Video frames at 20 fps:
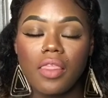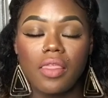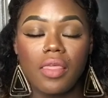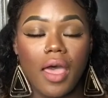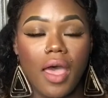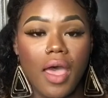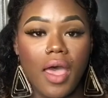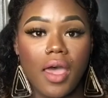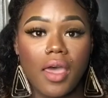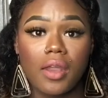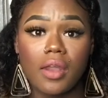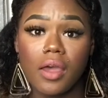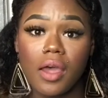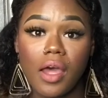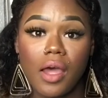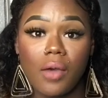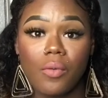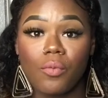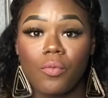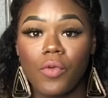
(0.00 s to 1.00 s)

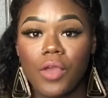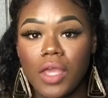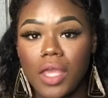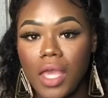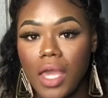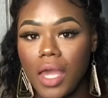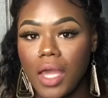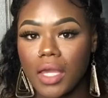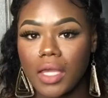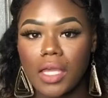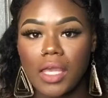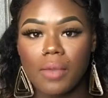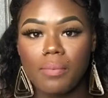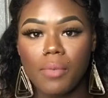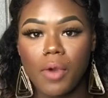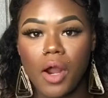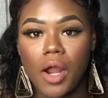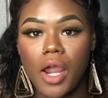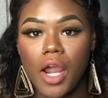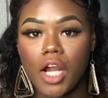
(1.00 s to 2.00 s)
that we can't keep
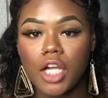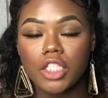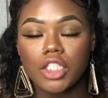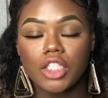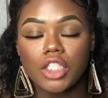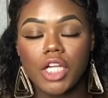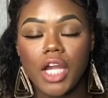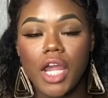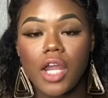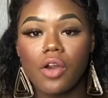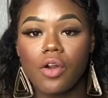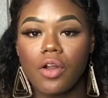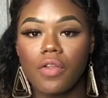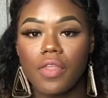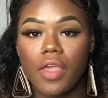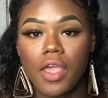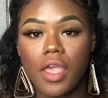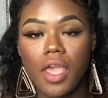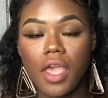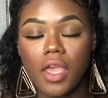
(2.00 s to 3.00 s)
our hair straight, or
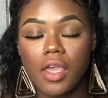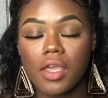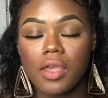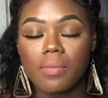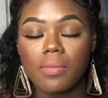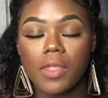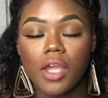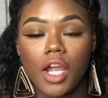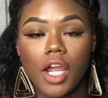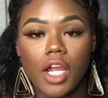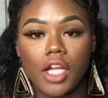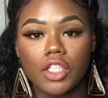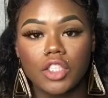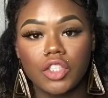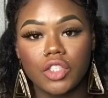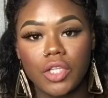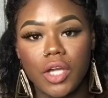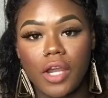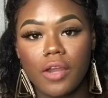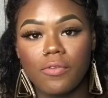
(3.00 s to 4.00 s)
they can't keep their hair
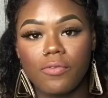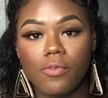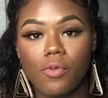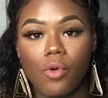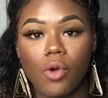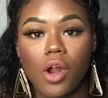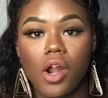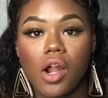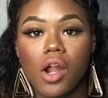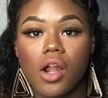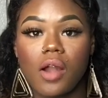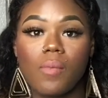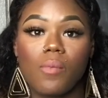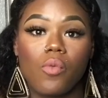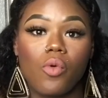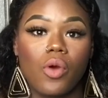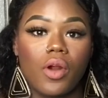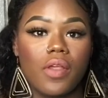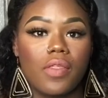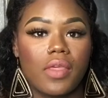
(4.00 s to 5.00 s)
straight for
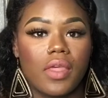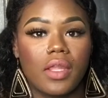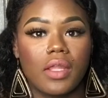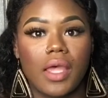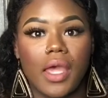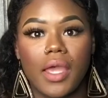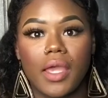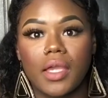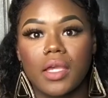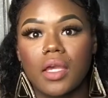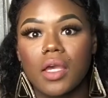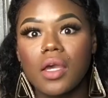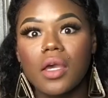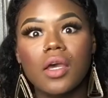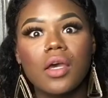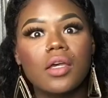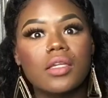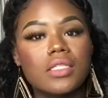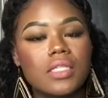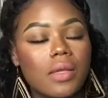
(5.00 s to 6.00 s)
more than like
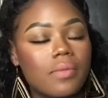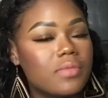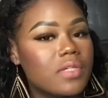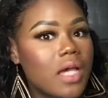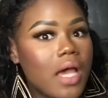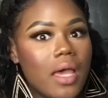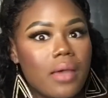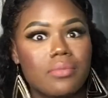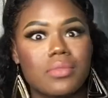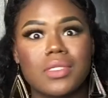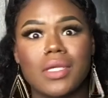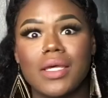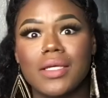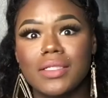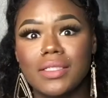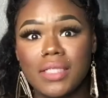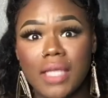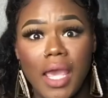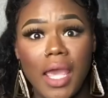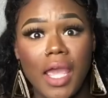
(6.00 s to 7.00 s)
sometimes a
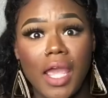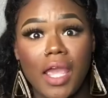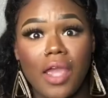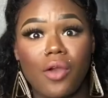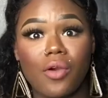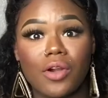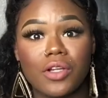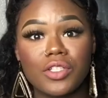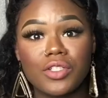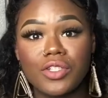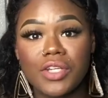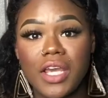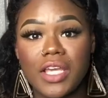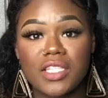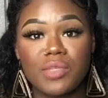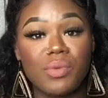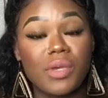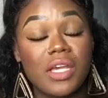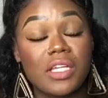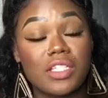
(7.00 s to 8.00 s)
day or 2
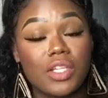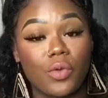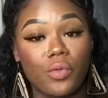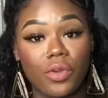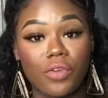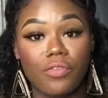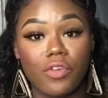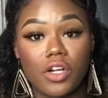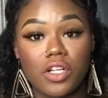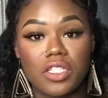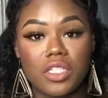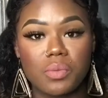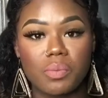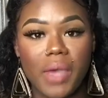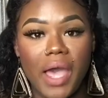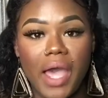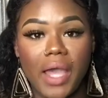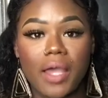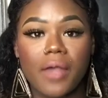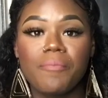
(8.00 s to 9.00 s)
days because it reverts
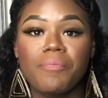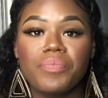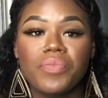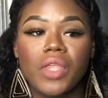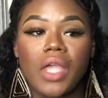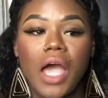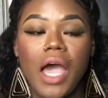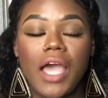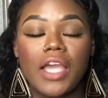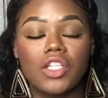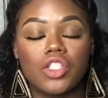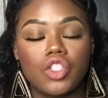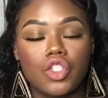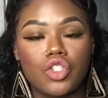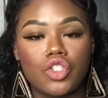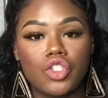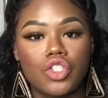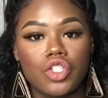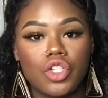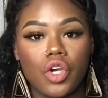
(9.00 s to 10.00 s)
back. I do
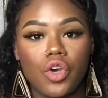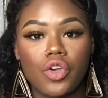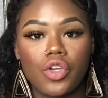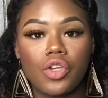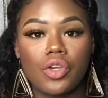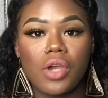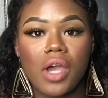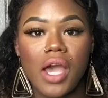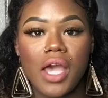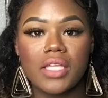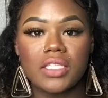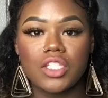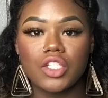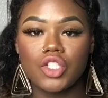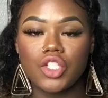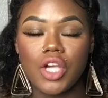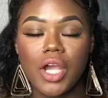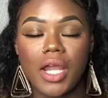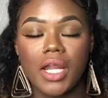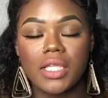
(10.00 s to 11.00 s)
show you guys and
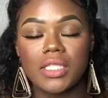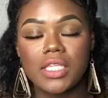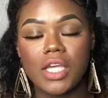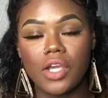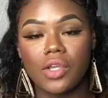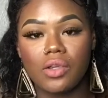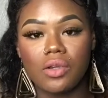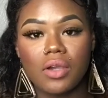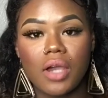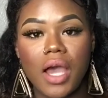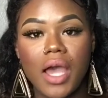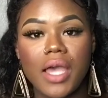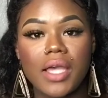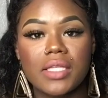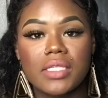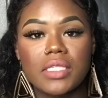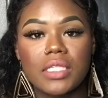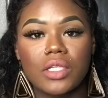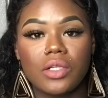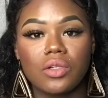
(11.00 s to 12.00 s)
try to tell you
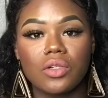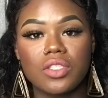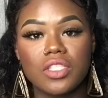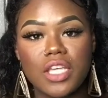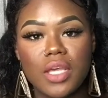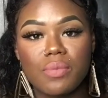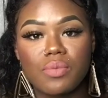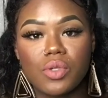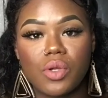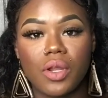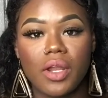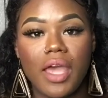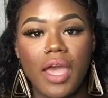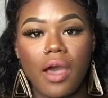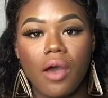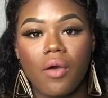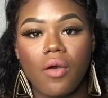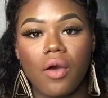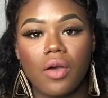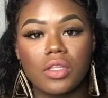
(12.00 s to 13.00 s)
guys little tips on
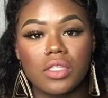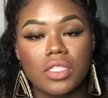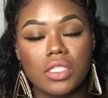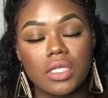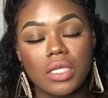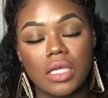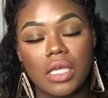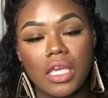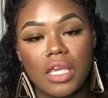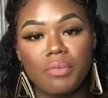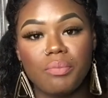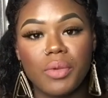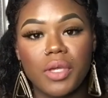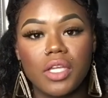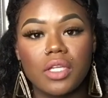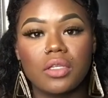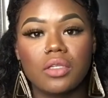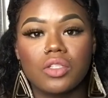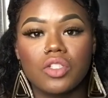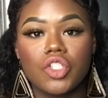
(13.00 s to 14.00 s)
how to keep
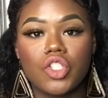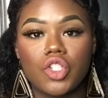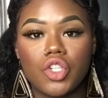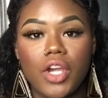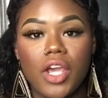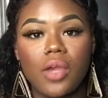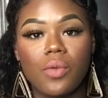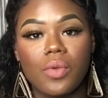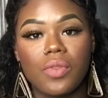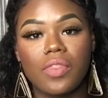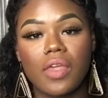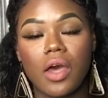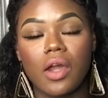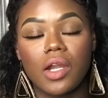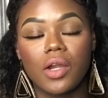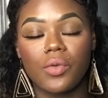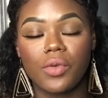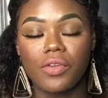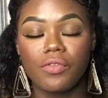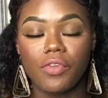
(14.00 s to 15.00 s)
it straight without
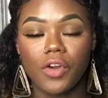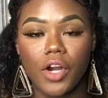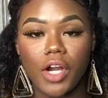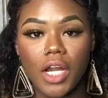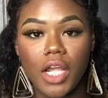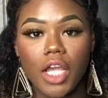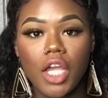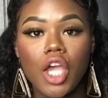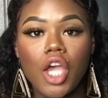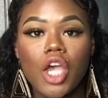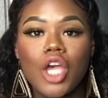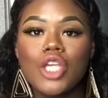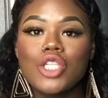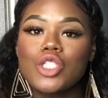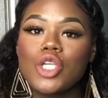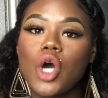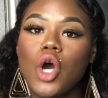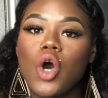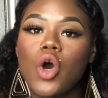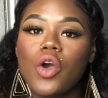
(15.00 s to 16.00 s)
it reverting.
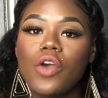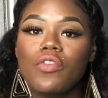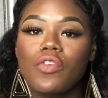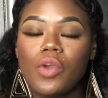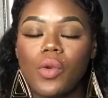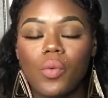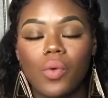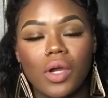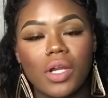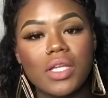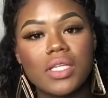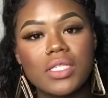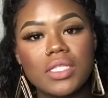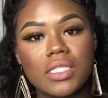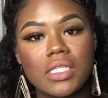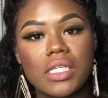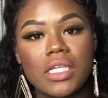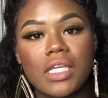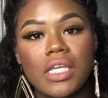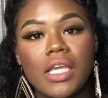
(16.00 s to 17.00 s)
So if you want to
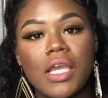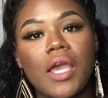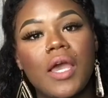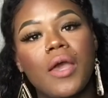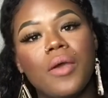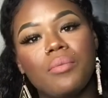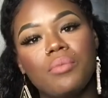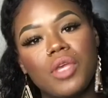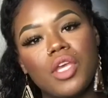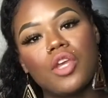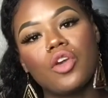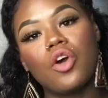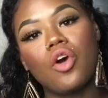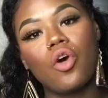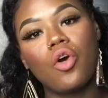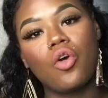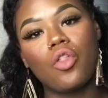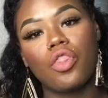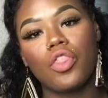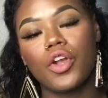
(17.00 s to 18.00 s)
see me
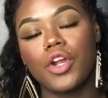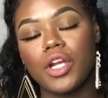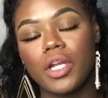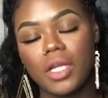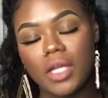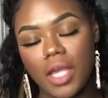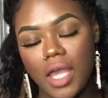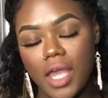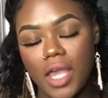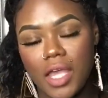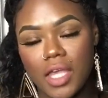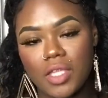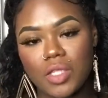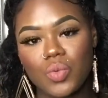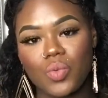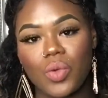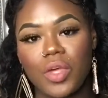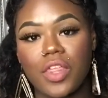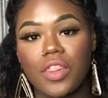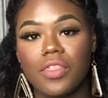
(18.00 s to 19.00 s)
go 30
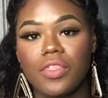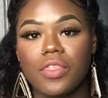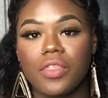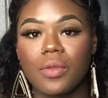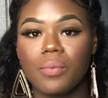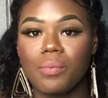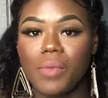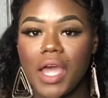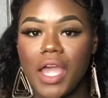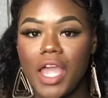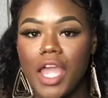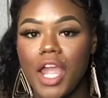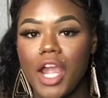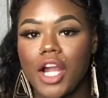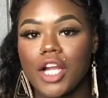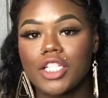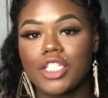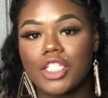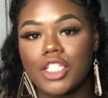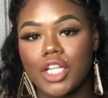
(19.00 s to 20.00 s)
days with my
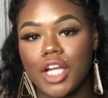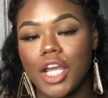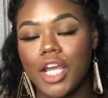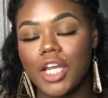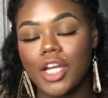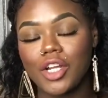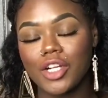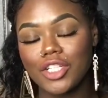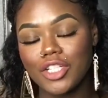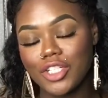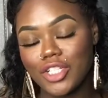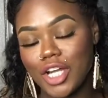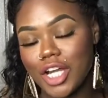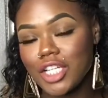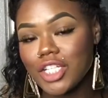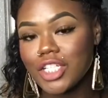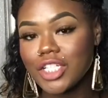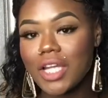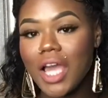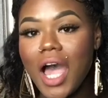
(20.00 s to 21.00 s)
hair straight or
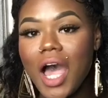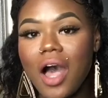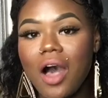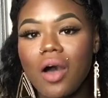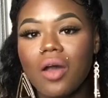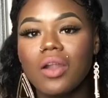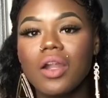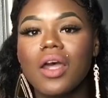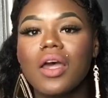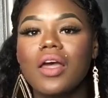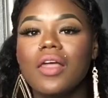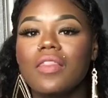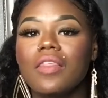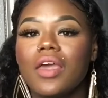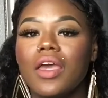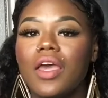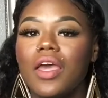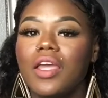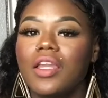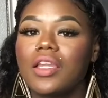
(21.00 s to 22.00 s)
stretched out,
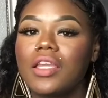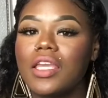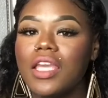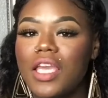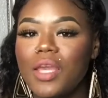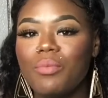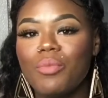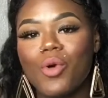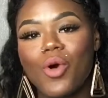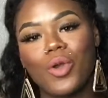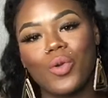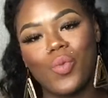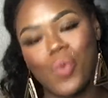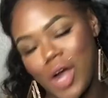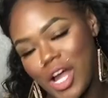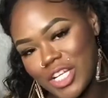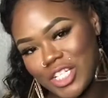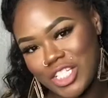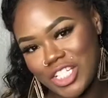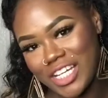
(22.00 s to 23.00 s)
then keep on
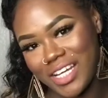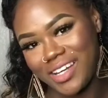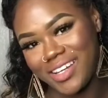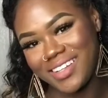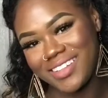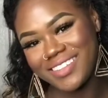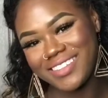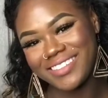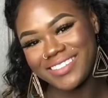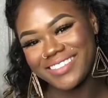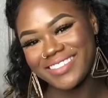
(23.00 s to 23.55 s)
watching.